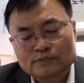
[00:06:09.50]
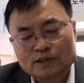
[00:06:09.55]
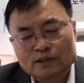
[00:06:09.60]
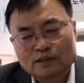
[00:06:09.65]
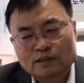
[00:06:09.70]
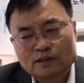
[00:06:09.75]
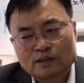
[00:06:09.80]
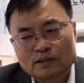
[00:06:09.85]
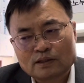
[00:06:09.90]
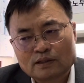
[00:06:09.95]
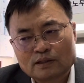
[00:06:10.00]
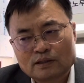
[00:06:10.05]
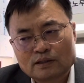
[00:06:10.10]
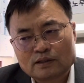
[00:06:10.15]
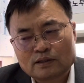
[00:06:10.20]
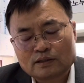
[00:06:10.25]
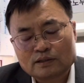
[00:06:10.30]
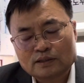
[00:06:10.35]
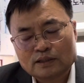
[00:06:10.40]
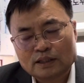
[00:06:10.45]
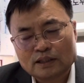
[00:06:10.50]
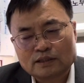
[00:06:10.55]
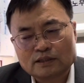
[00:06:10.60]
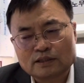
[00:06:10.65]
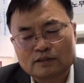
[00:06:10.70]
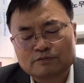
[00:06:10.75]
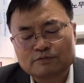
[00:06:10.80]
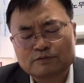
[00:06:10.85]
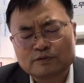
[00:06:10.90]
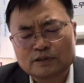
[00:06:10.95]

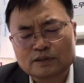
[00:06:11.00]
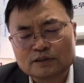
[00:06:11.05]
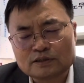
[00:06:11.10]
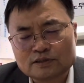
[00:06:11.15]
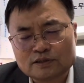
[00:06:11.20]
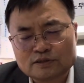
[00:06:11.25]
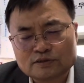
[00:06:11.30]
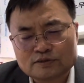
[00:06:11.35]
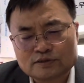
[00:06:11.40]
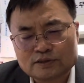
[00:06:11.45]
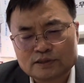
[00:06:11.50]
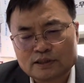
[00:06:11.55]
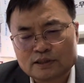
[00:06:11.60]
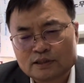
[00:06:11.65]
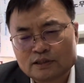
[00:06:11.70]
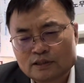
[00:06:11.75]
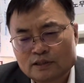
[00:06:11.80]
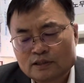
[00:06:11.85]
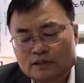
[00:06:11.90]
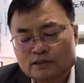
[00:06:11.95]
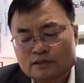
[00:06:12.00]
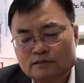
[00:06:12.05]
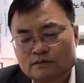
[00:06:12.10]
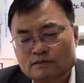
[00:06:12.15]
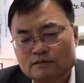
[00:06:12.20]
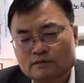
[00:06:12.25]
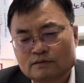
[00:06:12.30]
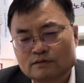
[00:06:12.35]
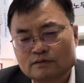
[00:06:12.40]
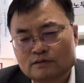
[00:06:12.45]
Foreign country,
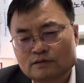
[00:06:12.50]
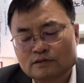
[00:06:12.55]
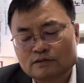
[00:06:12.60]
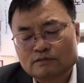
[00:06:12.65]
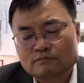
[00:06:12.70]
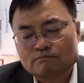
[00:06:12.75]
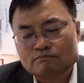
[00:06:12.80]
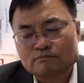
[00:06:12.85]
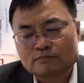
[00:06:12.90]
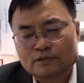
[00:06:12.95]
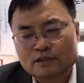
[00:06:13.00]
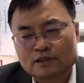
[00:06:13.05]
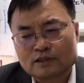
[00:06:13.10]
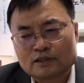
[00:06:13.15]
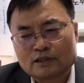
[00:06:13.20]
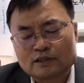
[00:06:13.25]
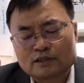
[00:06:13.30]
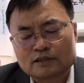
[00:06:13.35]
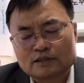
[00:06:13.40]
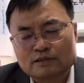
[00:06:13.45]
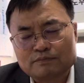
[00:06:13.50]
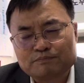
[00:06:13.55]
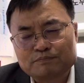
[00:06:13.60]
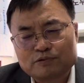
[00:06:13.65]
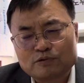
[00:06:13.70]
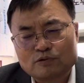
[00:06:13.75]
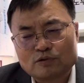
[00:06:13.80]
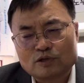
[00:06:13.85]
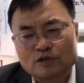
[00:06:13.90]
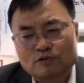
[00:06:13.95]
like
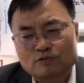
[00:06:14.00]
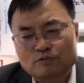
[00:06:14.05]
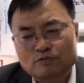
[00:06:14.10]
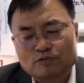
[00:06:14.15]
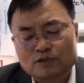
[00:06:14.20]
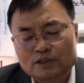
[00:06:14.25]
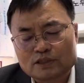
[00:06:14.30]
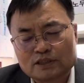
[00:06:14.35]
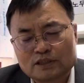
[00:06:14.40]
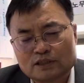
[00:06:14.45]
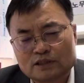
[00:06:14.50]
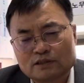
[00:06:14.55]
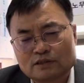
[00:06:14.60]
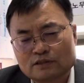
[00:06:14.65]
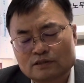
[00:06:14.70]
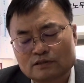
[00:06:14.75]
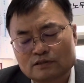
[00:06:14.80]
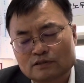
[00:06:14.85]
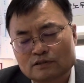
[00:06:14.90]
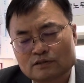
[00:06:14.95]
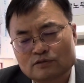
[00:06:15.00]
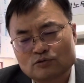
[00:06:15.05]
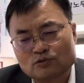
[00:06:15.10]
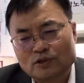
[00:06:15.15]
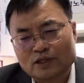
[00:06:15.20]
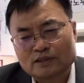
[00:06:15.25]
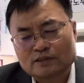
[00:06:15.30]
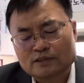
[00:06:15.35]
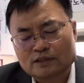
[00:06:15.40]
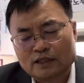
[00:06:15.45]
employee working in the
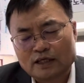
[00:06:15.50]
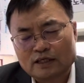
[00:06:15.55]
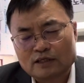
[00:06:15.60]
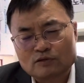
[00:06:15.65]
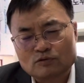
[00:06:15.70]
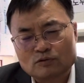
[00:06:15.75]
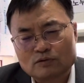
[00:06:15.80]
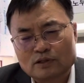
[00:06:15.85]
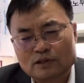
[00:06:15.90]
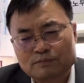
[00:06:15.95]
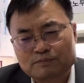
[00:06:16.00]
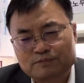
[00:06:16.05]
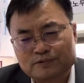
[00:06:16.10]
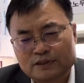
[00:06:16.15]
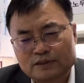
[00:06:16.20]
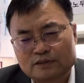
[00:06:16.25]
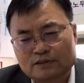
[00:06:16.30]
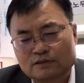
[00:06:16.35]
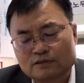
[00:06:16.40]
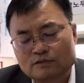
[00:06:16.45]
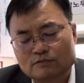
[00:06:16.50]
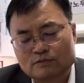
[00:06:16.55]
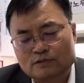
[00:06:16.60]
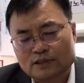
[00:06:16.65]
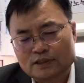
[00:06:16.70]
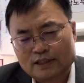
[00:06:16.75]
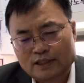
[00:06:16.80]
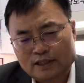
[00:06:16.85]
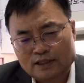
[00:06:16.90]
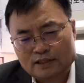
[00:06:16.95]
USA or Britain or
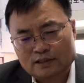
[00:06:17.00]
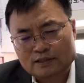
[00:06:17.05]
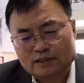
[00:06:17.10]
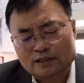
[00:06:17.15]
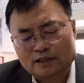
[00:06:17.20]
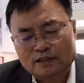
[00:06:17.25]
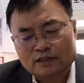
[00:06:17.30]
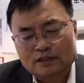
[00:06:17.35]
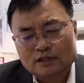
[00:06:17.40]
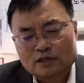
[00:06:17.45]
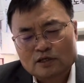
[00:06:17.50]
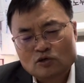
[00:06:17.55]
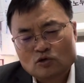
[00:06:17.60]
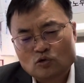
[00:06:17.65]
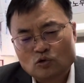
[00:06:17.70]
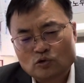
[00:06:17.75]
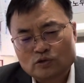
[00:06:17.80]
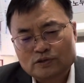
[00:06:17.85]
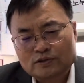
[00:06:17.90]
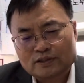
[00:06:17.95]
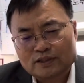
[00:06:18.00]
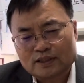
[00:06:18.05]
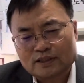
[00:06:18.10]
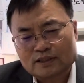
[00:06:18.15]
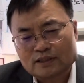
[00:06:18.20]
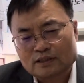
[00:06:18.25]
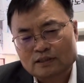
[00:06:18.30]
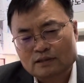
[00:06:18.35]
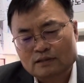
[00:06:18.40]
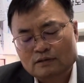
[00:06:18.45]
Canada,
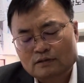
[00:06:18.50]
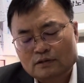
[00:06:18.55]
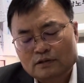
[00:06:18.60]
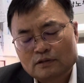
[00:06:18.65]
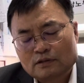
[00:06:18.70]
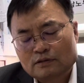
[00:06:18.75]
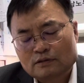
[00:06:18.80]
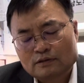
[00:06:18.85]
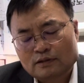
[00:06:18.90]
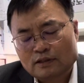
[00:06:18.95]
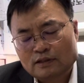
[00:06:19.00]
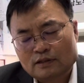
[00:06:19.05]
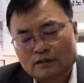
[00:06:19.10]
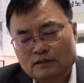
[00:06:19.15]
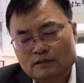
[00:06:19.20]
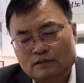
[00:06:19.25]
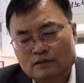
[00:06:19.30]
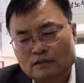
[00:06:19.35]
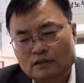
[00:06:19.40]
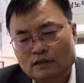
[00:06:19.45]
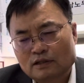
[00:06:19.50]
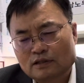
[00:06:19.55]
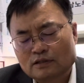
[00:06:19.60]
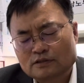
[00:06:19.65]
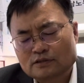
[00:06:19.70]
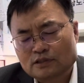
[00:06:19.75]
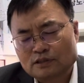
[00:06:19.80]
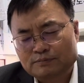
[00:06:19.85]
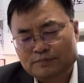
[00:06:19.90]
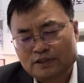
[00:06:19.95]
Australia, they are
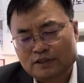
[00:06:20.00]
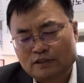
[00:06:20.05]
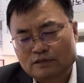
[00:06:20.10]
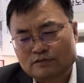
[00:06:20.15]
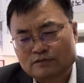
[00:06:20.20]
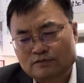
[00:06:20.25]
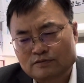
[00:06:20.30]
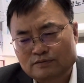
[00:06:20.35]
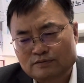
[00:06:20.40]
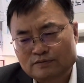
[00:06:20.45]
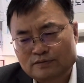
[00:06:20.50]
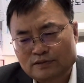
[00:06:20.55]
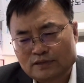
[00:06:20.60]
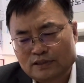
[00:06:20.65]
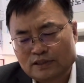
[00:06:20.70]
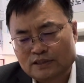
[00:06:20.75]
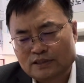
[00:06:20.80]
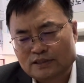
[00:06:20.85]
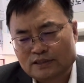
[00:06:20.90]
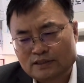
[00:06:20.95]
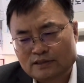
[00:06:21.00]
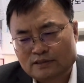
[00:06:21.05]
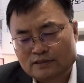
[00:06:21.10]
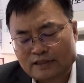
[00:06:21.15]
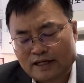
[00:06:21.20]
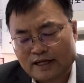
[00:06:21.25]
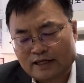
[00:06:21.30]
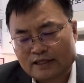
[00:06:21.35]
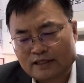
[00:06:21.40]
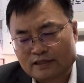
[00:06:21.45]
subject to easy
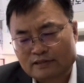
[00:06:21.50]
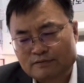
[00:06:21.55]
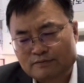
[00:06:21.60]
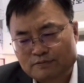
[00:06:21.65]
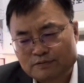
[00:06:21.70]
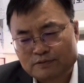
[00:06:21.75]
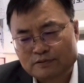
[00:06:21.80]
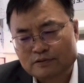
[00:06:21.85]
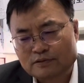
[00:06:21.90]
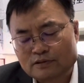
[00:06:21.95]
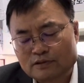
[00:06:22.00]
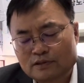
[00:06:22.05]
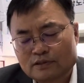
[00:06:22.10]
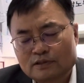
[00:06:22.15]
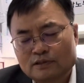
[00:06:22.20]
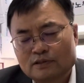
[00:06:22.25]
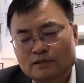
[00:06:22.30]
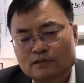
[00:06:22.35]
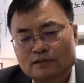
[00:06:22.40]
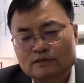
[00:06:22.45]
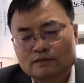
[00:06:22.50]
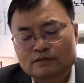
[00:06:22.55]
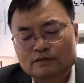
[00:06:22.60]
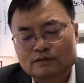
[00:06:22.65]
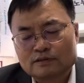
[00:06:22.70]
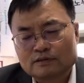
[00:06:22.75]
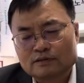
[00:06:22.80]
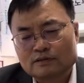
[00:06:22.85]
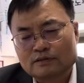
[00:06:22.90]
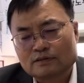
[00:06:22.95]
target for
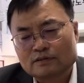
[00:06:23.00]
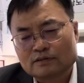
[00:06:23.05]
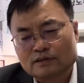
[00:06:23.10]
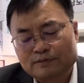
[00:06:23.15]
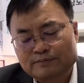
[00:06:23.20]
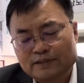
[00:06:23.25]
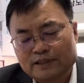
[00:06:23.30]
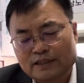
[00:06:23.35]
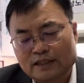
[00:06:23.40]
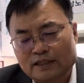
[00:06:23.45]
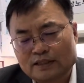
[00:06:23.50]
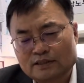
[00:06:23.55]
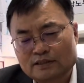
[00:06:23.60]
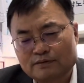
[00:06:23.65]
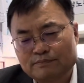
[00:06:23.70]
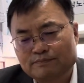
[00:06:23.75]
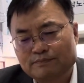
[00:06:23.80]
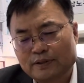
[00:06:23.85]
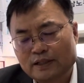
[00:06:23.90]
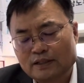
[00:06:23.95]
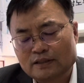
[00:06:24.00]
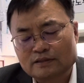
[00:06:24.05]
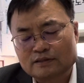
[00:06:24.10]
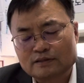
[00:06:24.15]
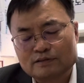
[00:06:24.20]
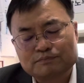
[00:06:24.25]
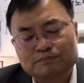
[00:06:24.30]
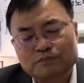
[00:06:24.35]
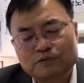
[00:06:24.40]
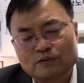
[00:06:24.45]
the termination by the
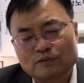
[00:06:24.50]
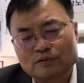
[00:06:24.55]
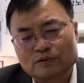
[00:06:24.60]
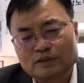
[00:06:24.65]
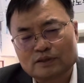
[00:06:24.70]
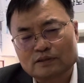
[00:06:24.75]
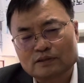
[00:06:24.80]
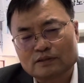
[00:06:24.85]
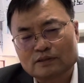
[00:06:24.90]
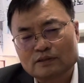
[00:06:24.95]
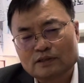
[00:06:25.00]
employer.